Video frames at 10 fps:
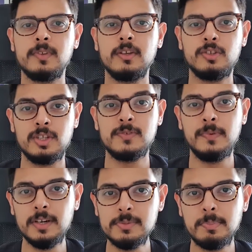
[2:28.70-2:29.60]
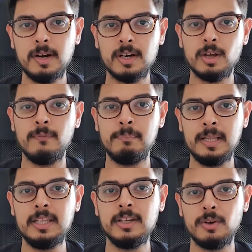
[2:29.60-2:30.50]
So this first part of
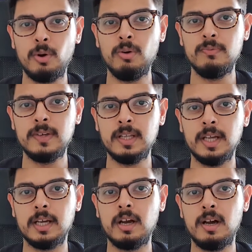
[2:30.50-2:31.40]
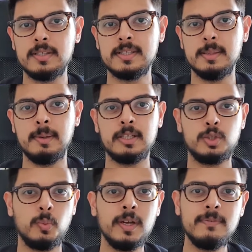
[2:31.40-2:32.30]
building your own villa costs about
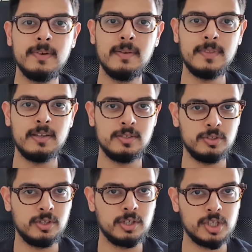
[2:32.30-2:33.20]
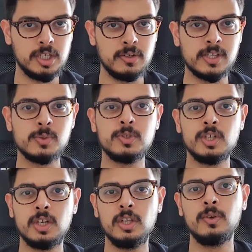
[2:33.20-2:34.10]
25,000 Turkish liras, which
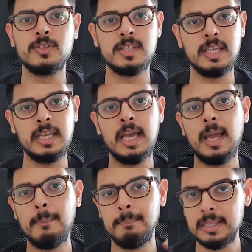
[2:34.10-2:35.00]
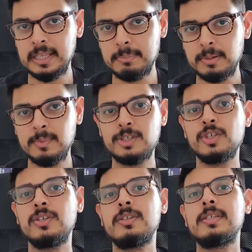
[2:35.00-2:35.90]
includes the building
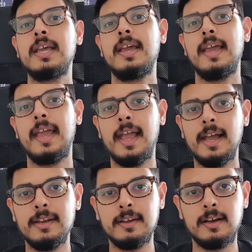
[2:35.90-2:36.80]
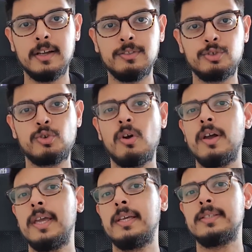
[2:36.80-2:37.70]
permissions and the
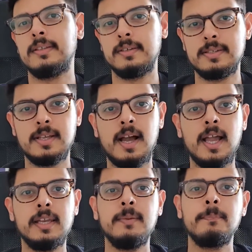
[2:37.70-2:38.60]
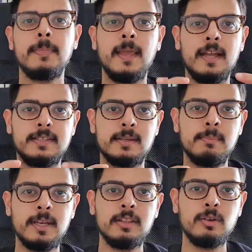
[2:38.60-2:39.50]
drawings and the design, and
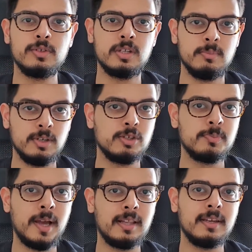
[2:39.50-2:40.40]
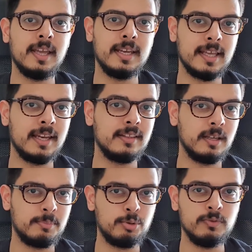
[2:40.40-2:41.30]
submitting those to the municipality and getting the
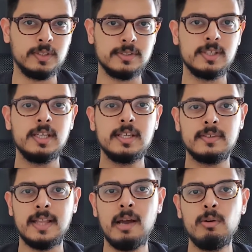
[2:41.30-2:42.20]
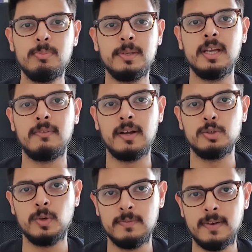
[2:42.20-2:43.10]
approvals. So that would be around
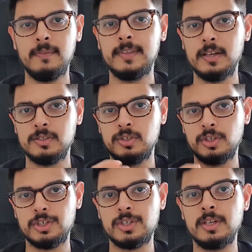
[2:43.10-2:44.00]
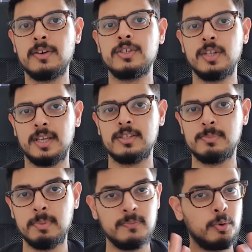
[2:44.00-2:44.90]
25,000 Turkish liras to get
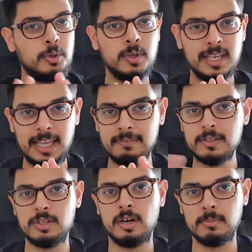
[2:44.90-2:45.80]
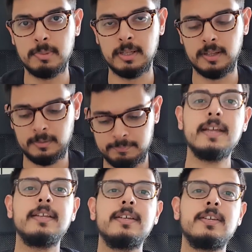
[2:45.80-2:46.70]
before you can even start building.
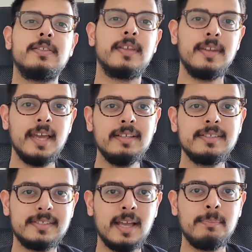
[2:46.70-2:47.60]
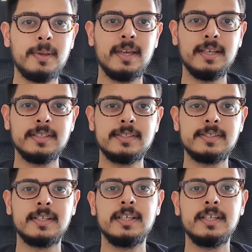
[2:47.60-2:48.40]
The next step is